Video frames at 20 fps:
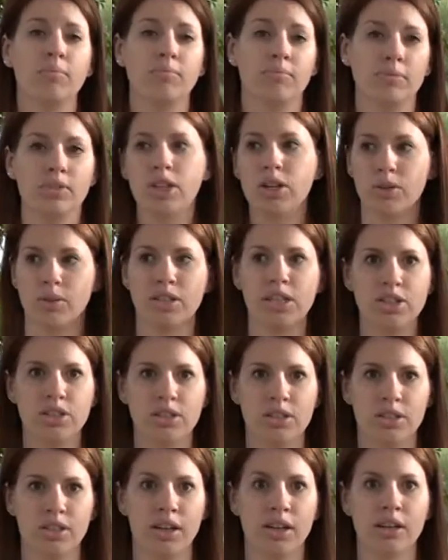you know,
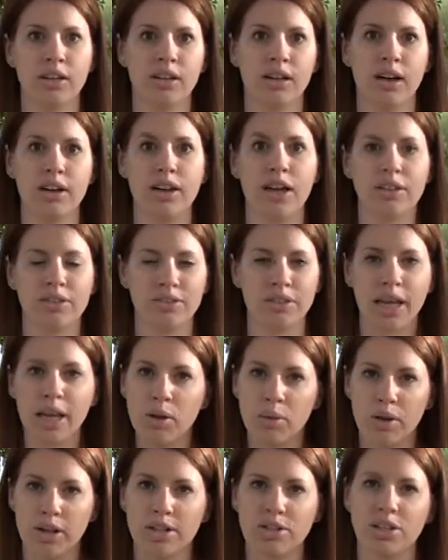teaching another
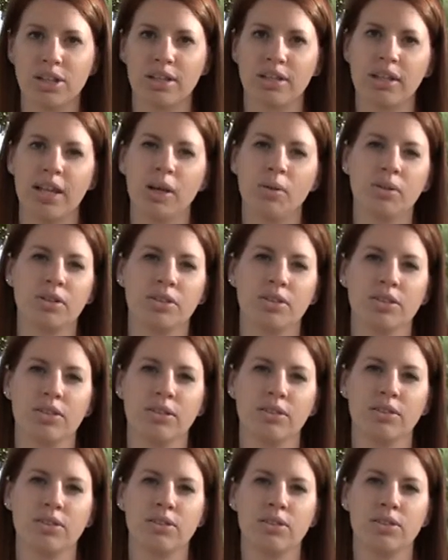language and language
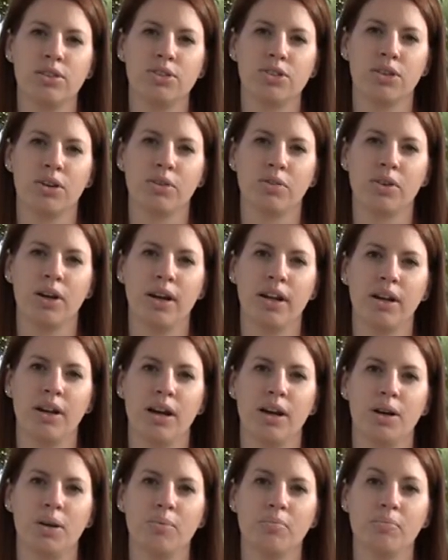skills to children,
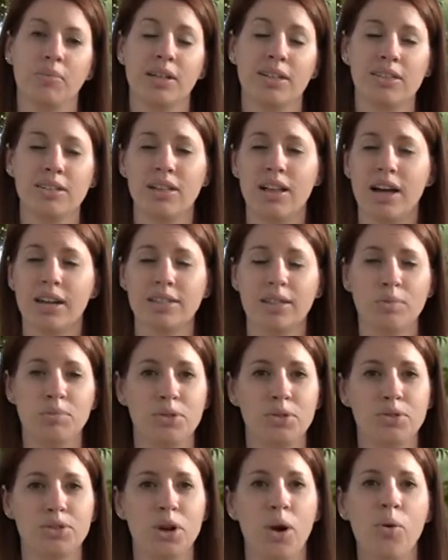because a lot of times
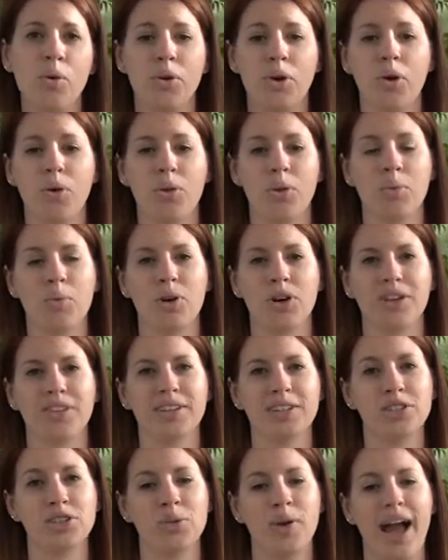you don't know the word
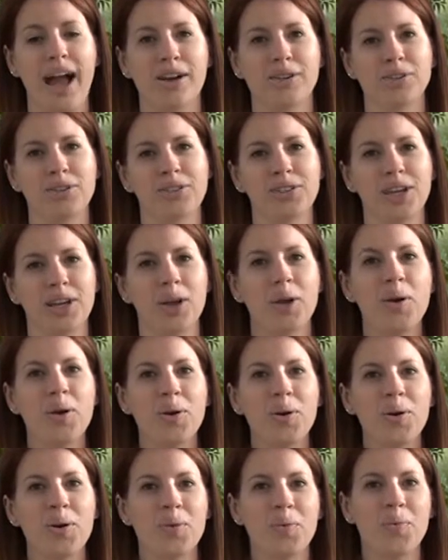that you actually
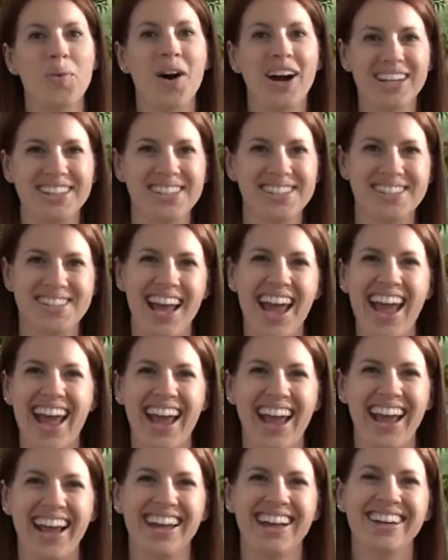want to
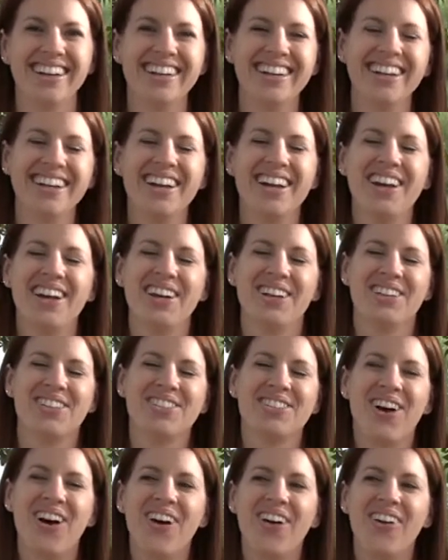say.
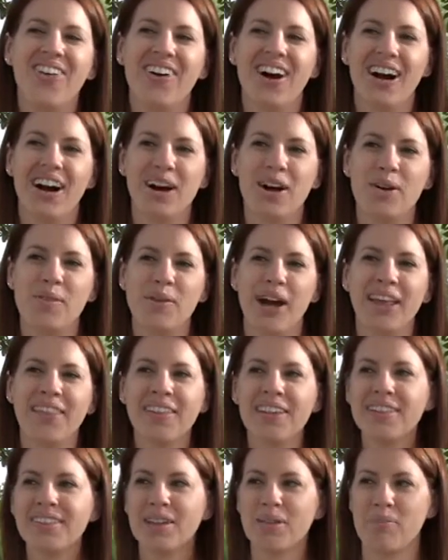So I
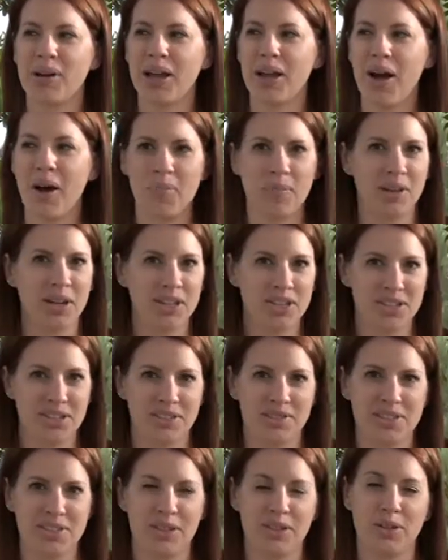think that my combination
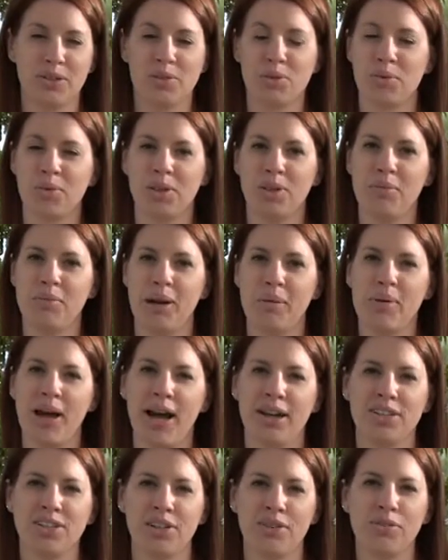of skills and really my
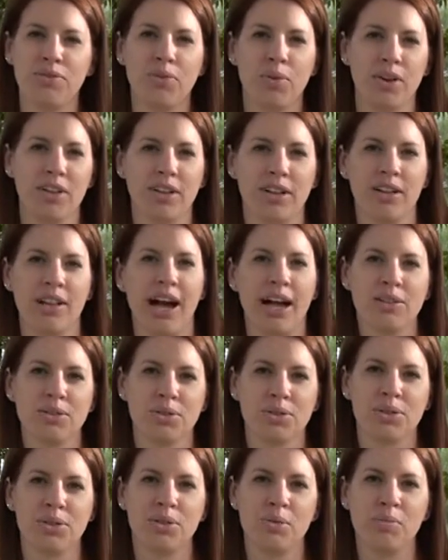passion for the
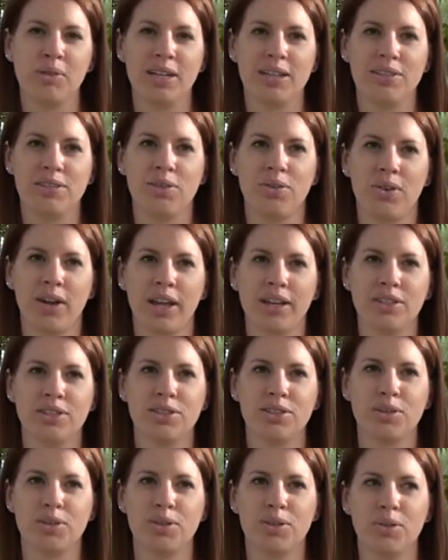classroom is going
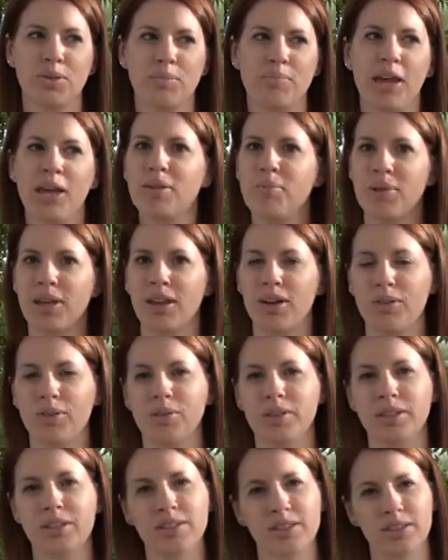to make me a
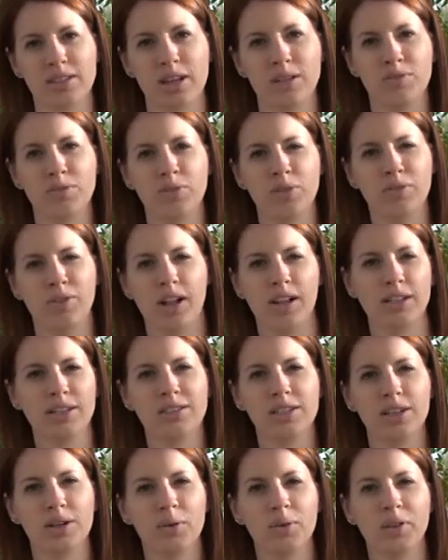really successful
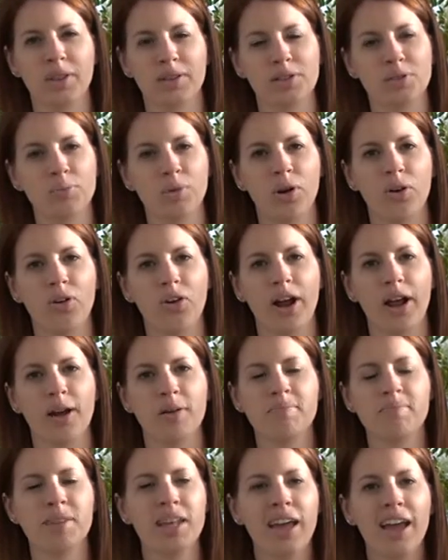volunteer with this
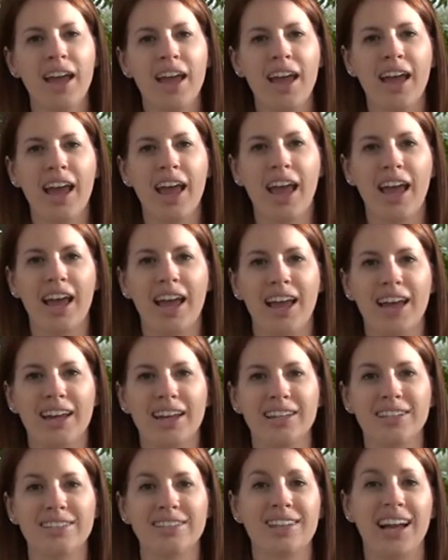program.
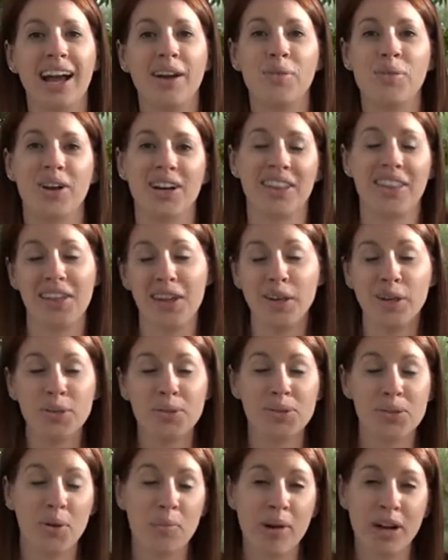And I want to thank you
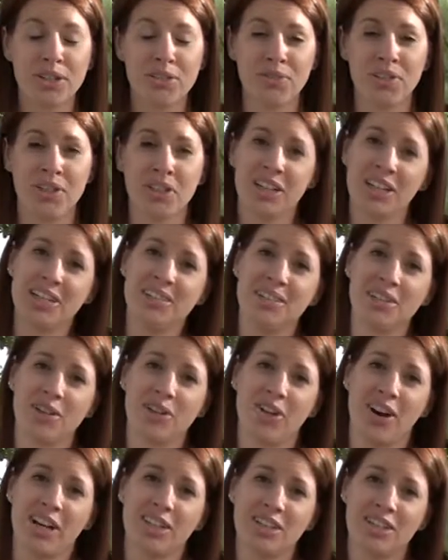so much for your
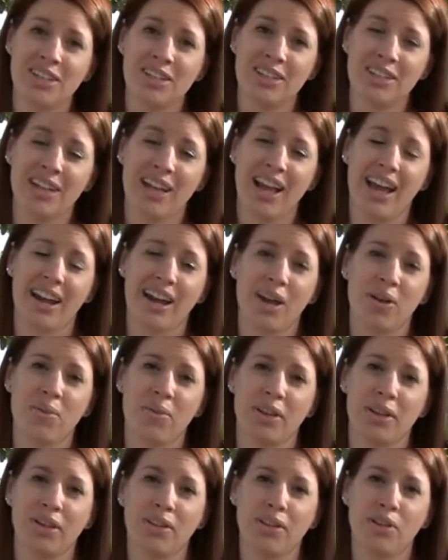consideration, and I
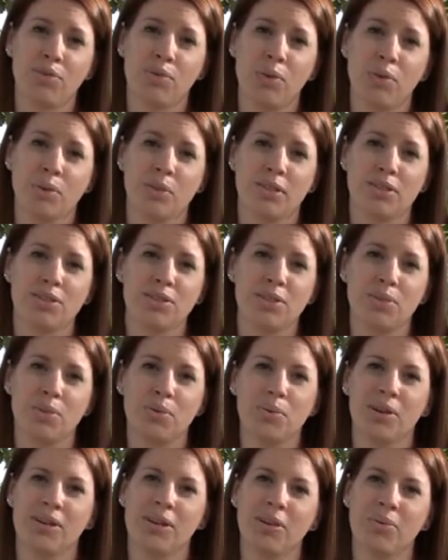really look forward to
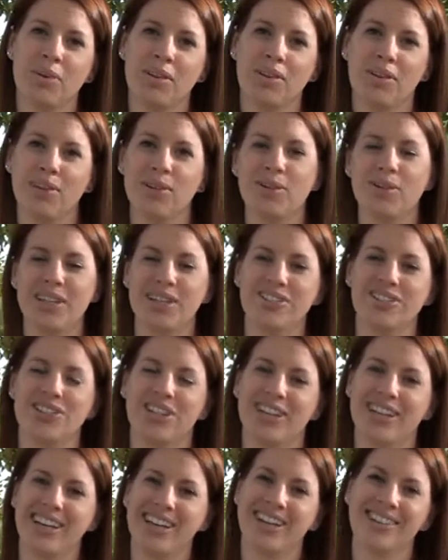working with you in
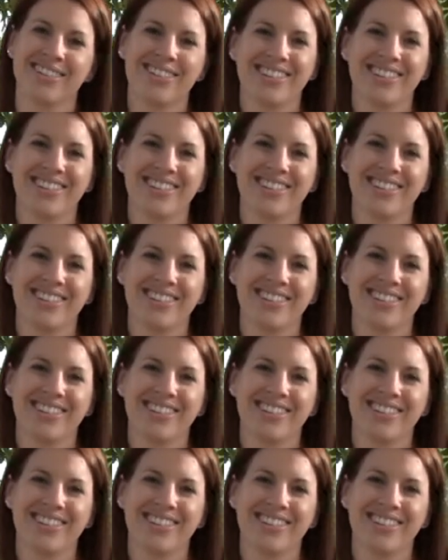Chile.